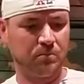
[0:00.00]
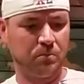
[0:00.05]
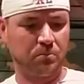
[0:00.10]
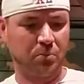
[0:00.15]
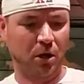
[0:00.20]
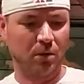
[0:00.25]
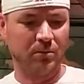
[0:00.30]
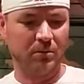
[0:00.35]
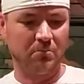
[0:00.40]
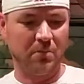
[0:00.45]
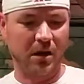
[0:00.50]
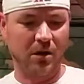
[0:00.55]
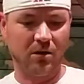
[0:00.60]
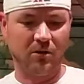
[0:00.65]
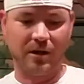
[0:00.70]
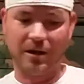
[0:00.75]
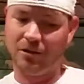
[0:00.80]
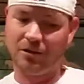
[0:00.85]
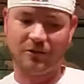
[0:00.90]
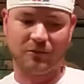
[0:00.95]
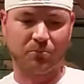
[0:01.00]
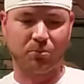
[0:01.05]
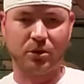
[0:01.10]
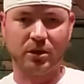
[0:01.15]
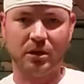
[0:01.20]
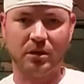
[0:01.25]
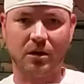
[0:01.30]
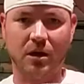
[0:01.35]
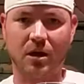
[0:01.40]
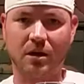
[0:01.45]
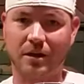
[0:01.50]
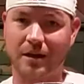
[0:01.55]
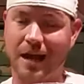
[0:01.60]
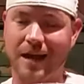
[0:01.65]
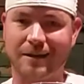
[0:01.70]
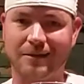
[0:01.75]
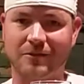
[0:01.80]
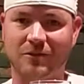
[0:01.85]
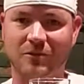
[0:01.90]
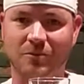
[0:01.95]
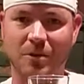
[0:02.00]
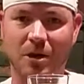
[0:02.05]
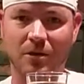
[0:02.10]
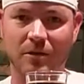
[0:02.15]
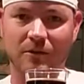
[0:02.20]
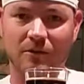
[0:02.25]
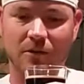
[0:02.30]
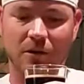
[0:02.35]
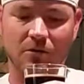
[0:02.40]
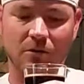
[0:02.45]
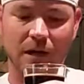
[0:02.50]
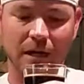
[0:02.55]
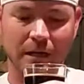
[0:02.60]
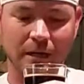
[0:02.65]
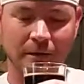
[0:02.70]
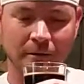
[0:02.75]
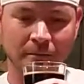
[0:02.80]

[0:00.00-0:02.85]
bourbon barrel that looks pretty dark and I can smell this already.